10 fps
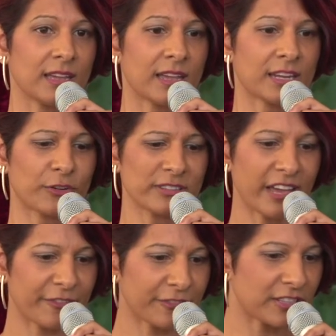and are
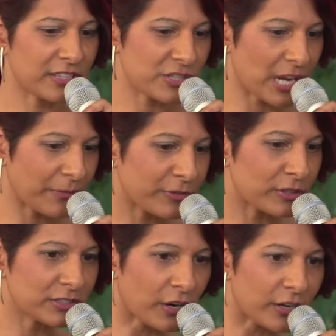left in the
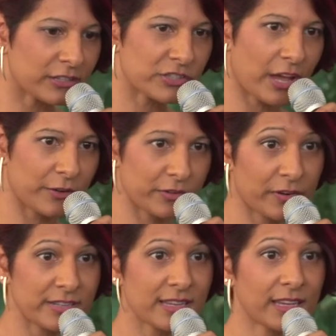shameful, dark shadows of
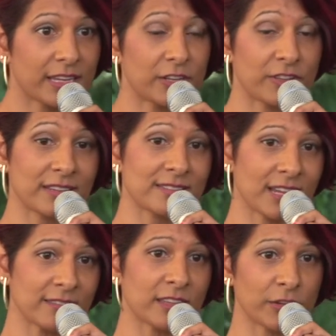our psyche, to the
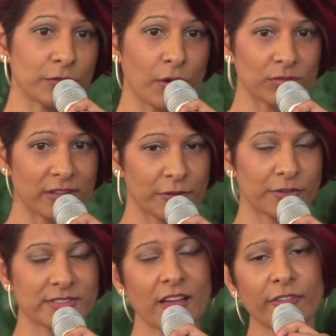extent that you don't love
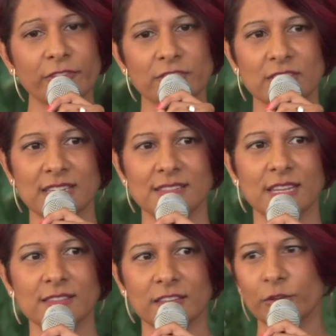yourself is to the
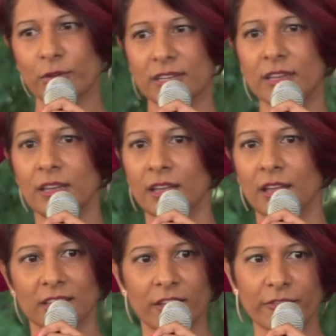extent that you can
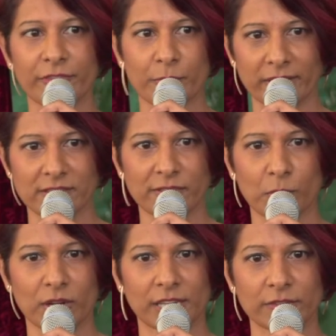love the rest of the
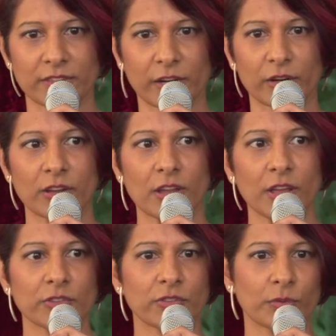world out there.
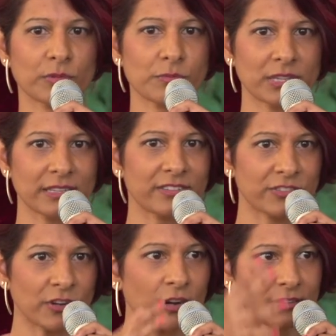So it really
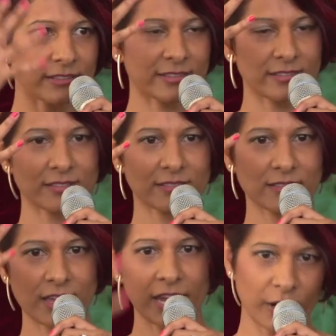starts
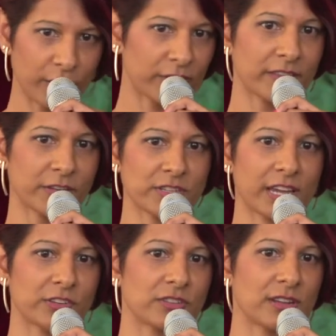here, the
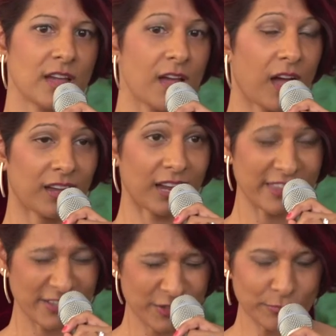education. I
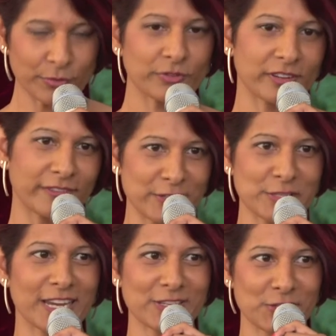think the root of
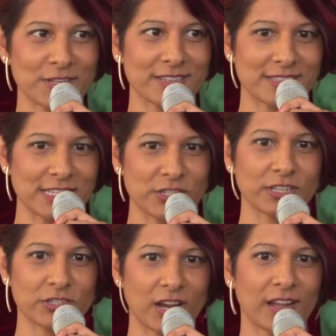education is
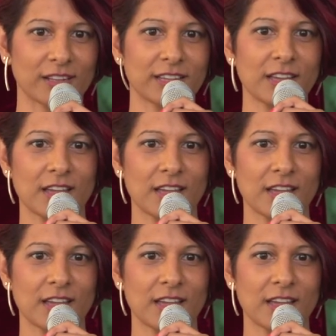teaching a child